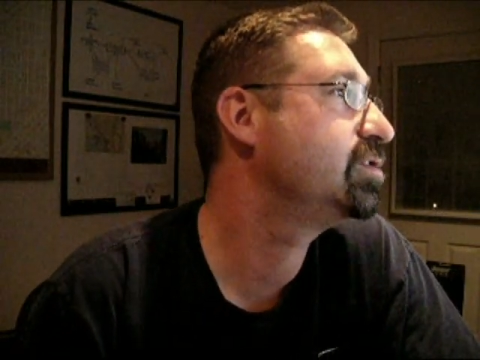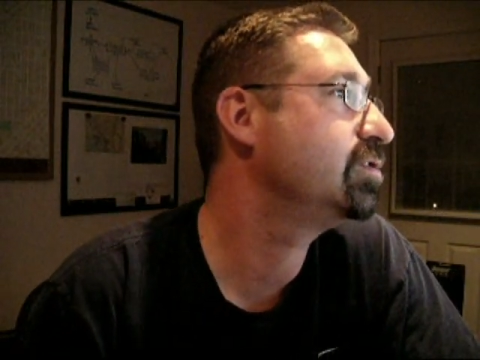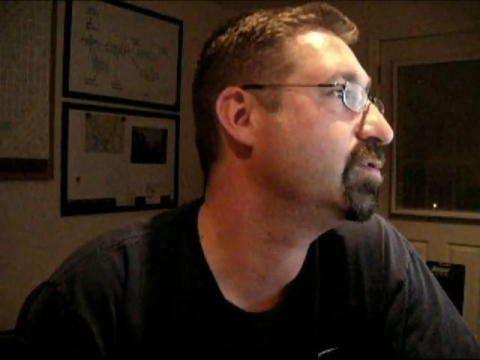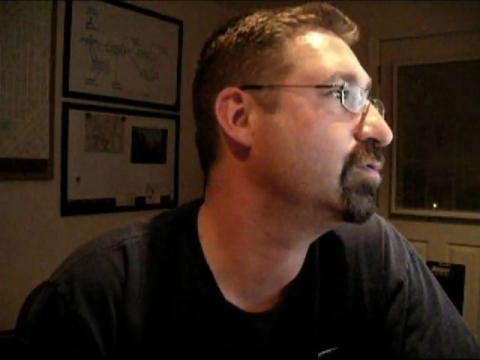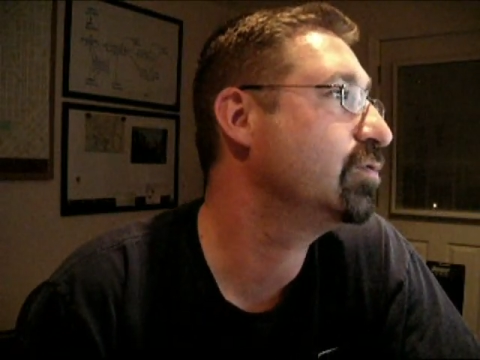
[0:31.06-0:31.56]

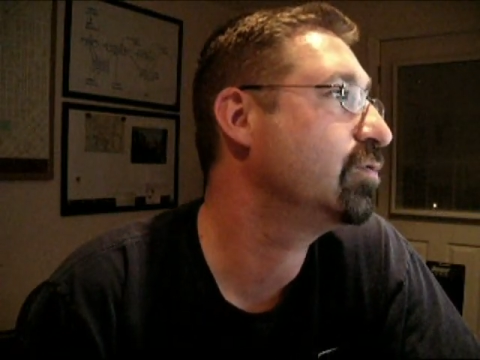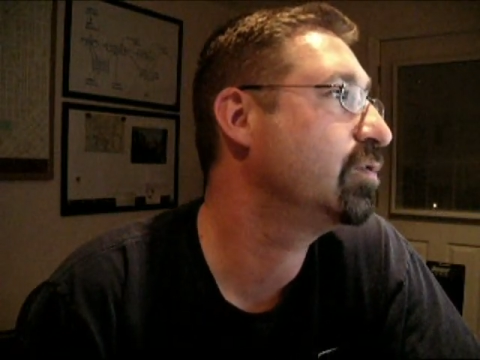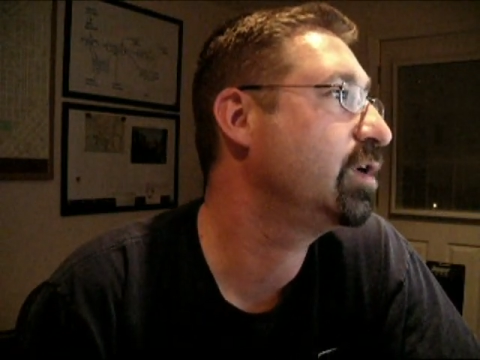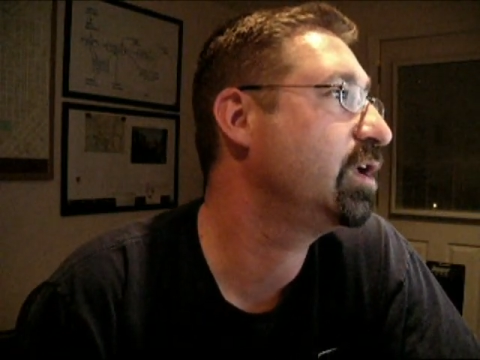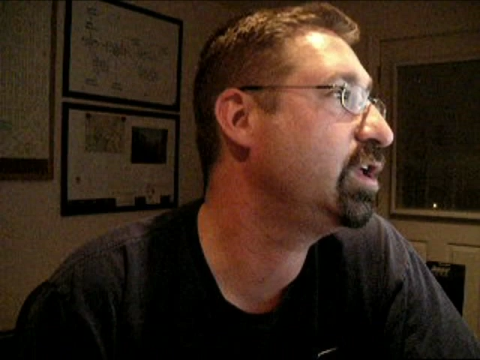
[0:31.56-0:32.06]
to
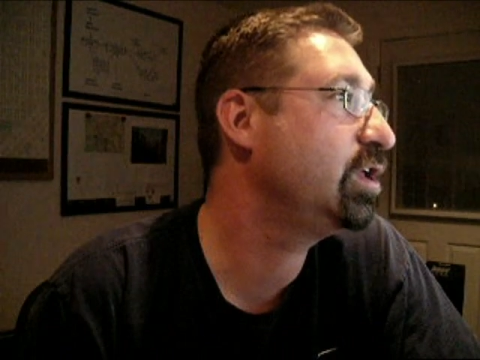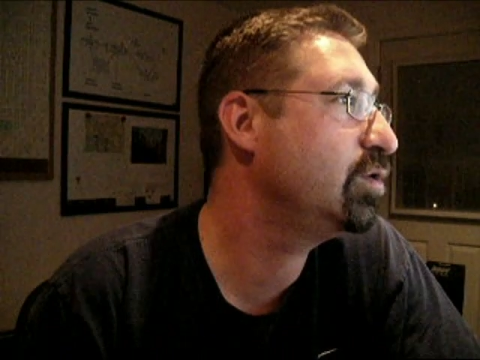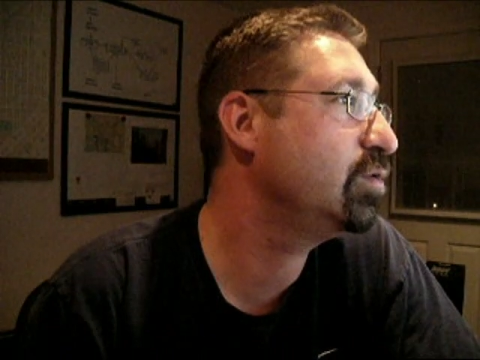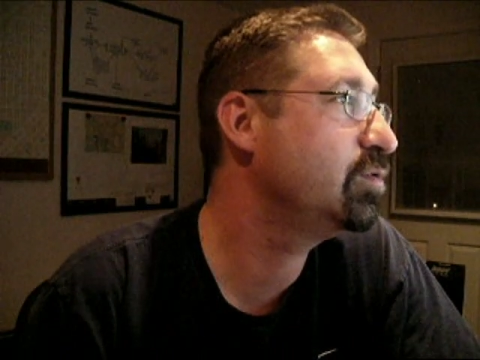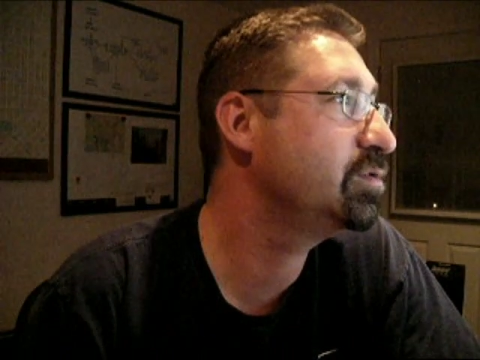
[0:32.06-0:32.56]

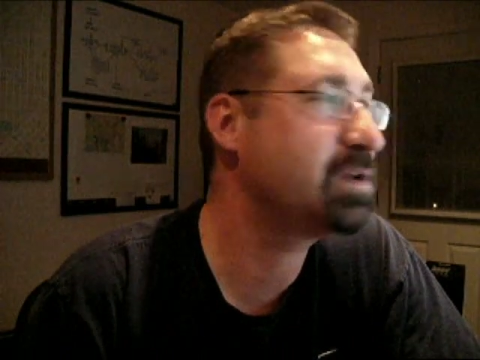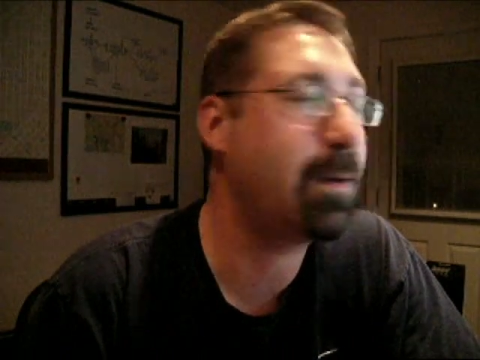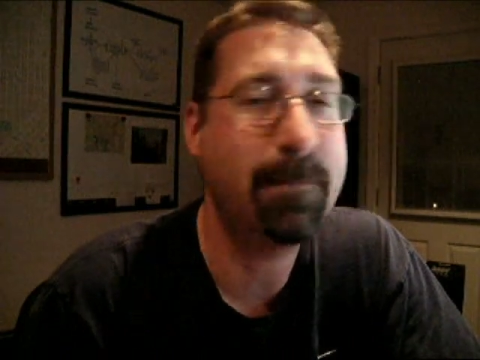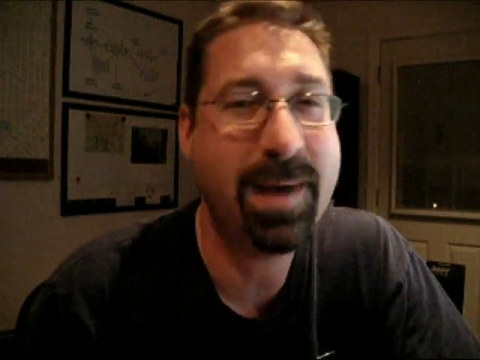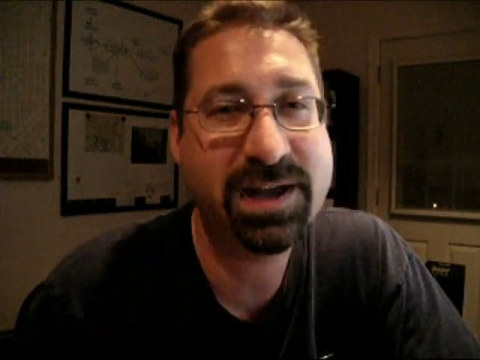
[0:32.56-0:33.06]
use a
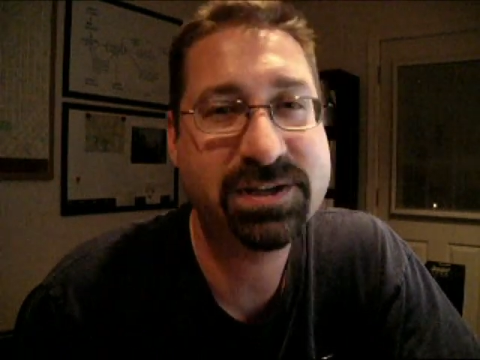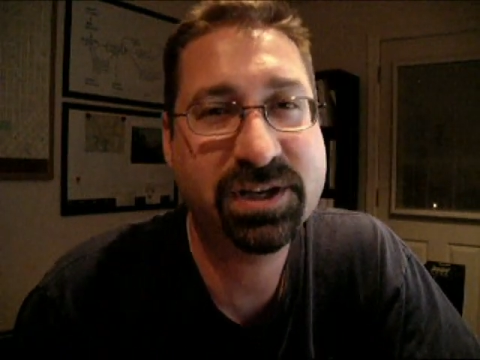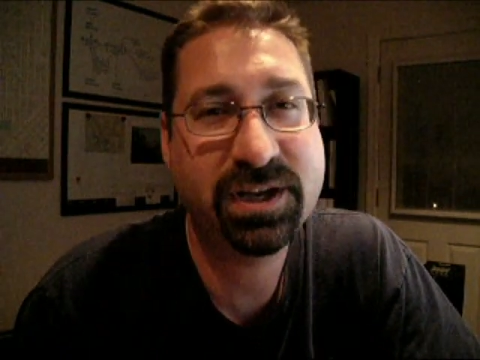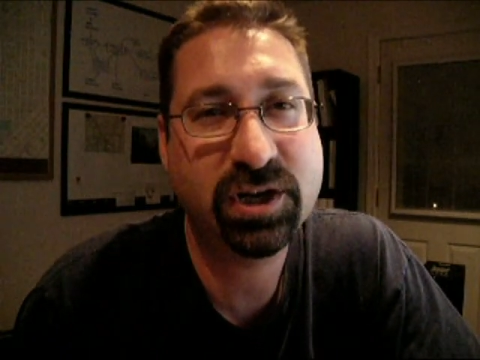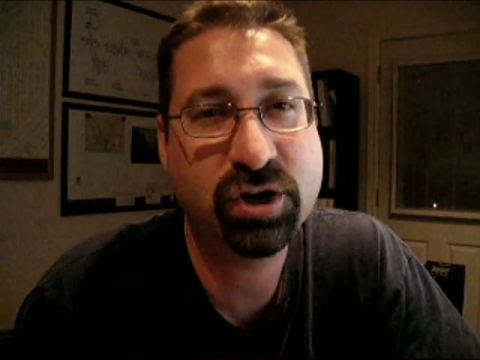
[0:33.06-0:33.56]

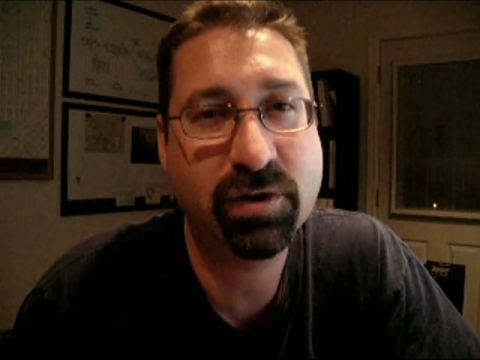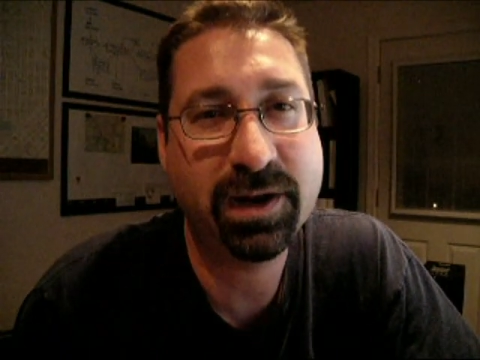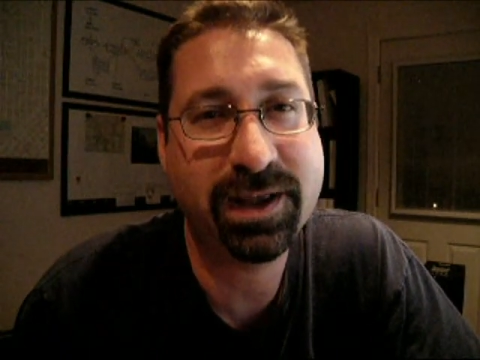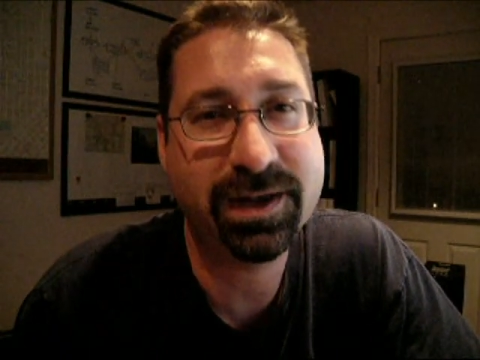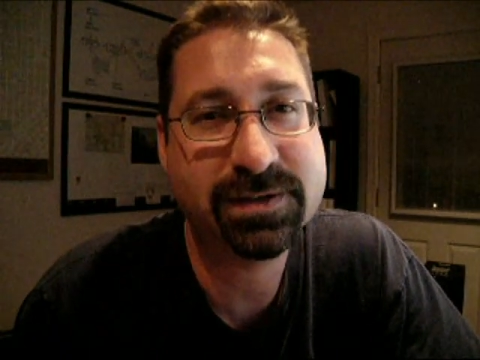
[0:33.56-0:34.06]
magic
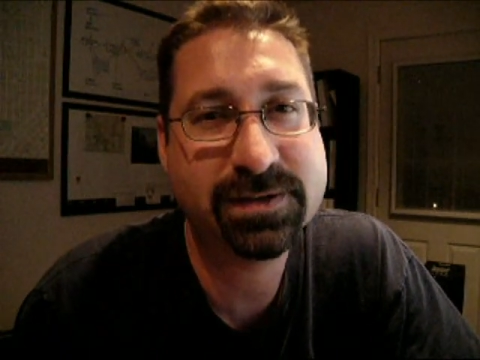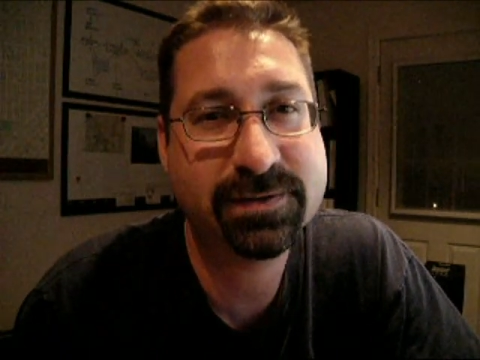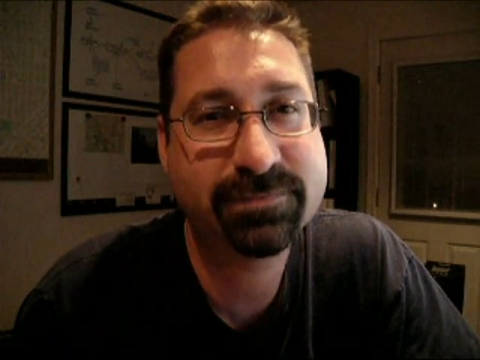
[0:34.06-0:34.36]
ingredient.